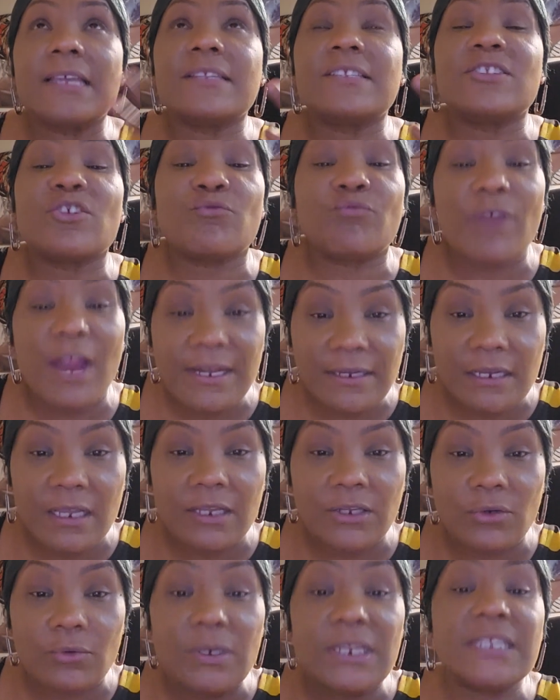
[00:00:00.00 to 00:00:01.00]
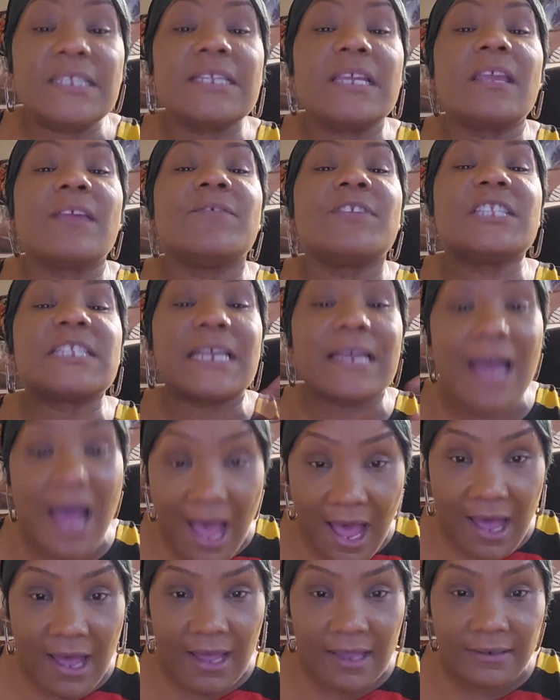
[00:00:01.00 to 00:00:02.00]
surrender. You need to give it to
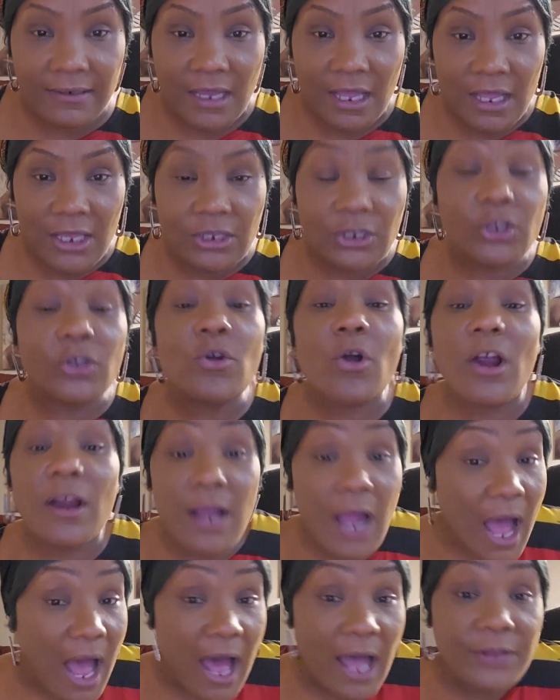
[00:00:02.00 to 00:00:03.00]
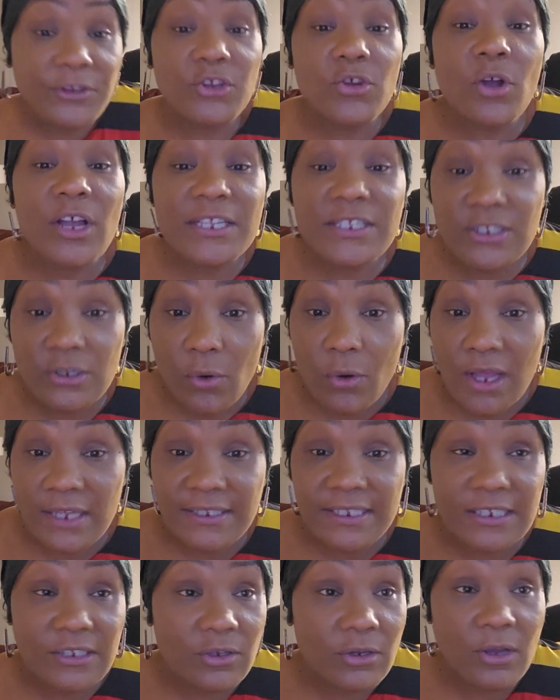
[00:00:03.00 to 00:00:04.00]
God, your
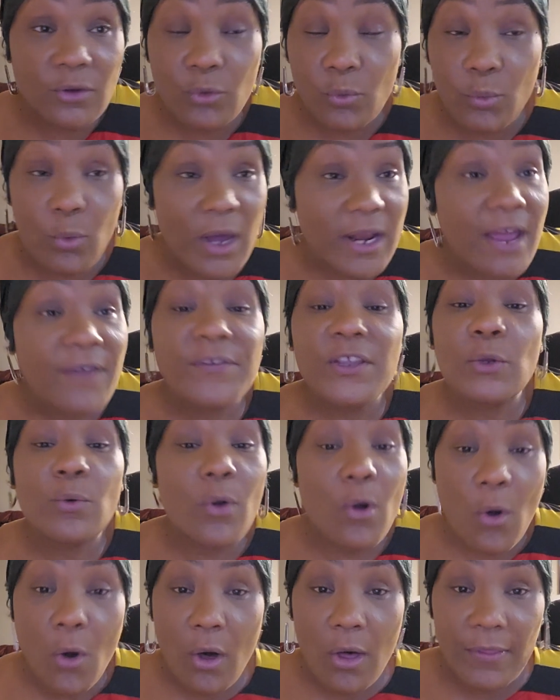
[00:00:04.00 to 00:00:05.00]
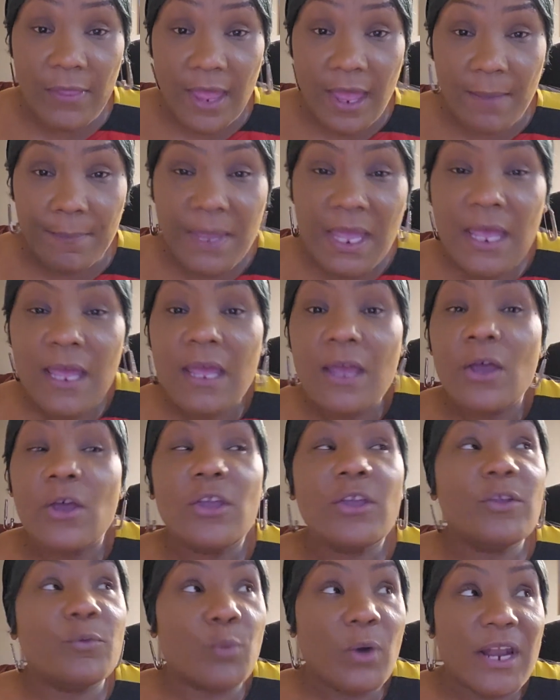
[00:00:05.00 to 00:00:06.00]
source, whatever you call them,
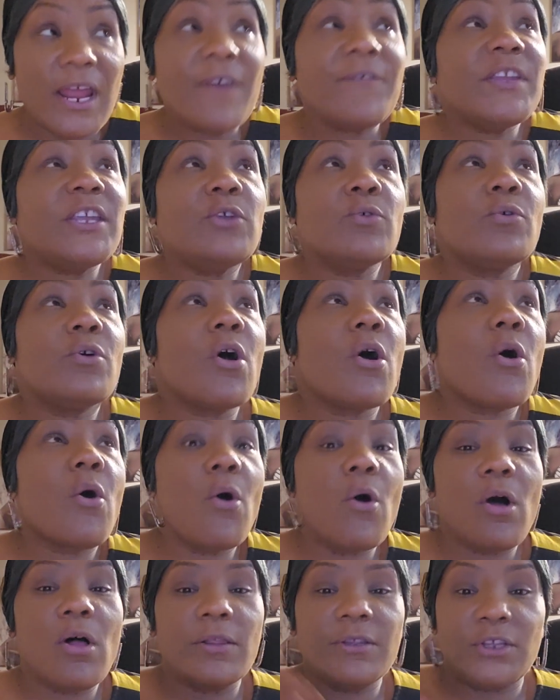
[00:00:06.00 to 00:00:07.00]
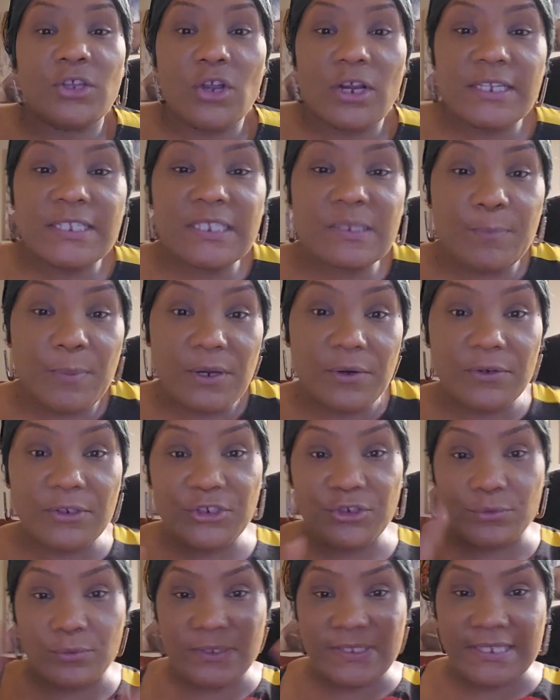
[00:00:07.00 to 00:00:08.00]
whatever you call your
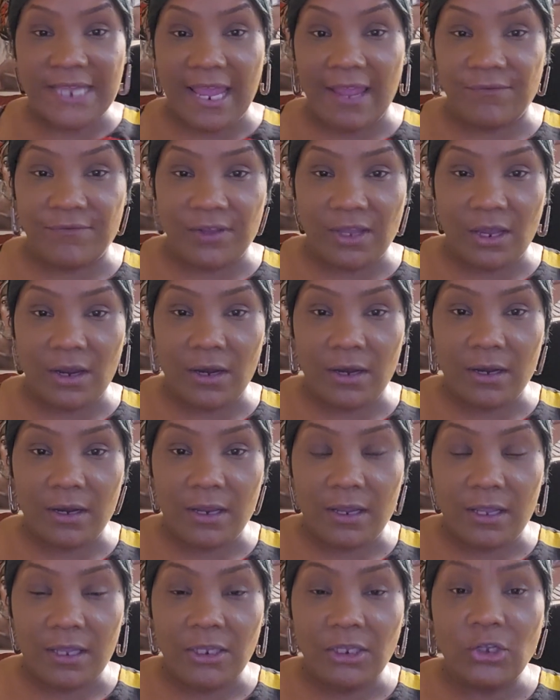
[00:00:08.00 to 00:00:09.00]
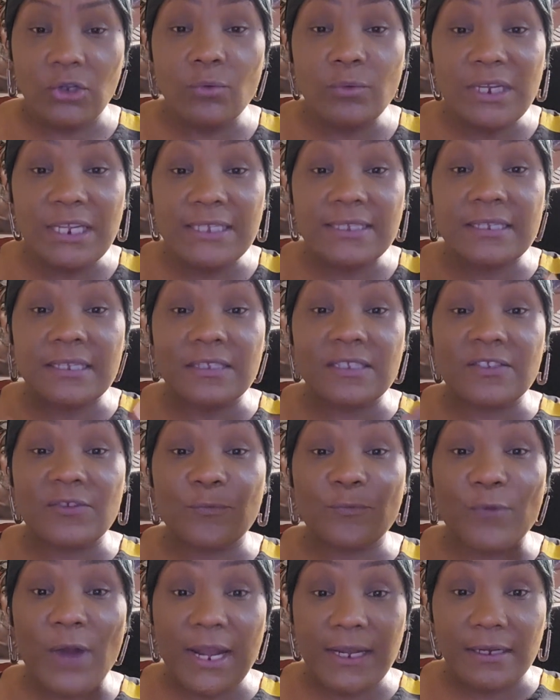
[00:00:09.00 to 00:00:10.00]
spiritual savior. You need to
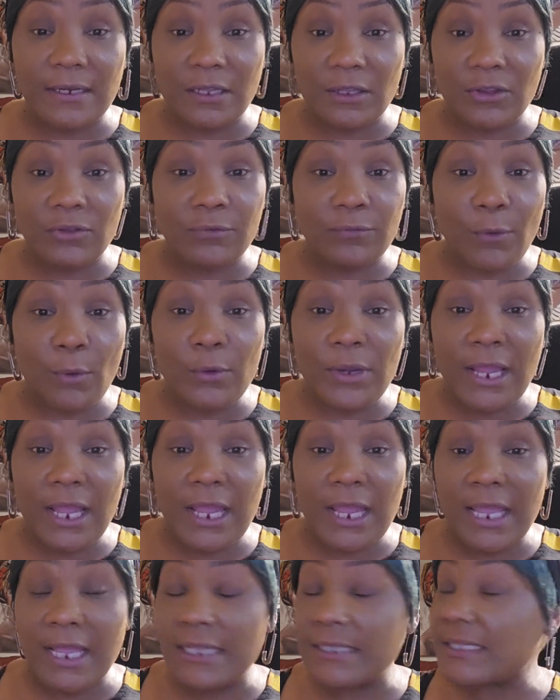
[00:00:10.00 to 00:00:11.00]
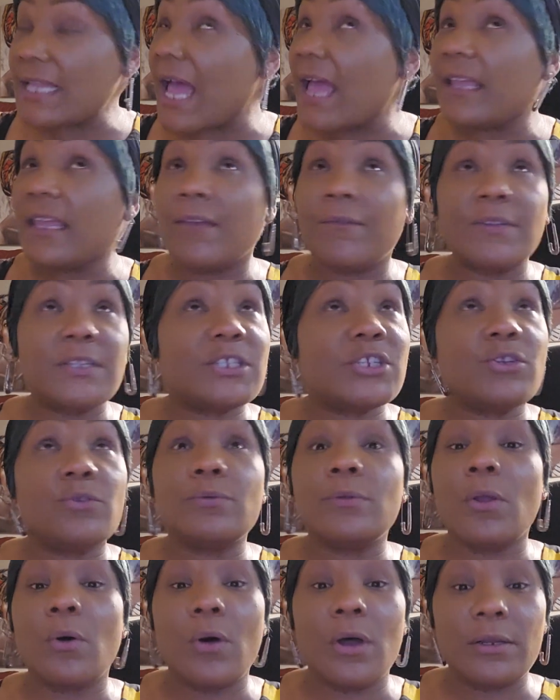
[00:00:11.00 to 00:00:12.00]
surrender. Throw your hands. I give it to you,
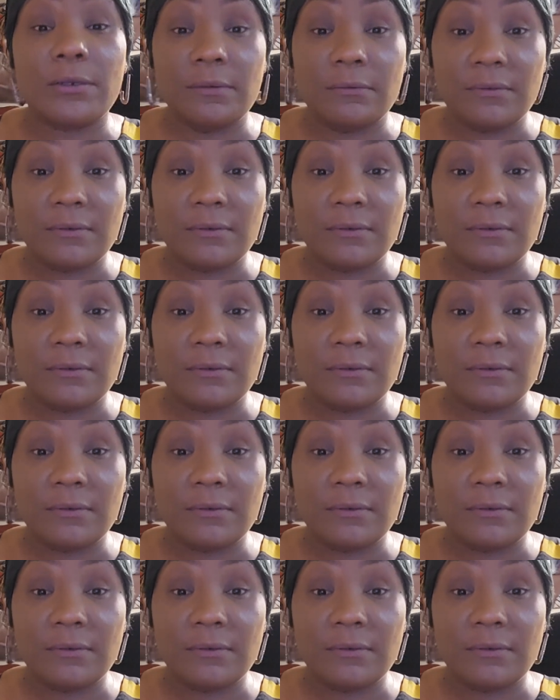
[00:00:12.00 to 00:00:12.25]
Lord.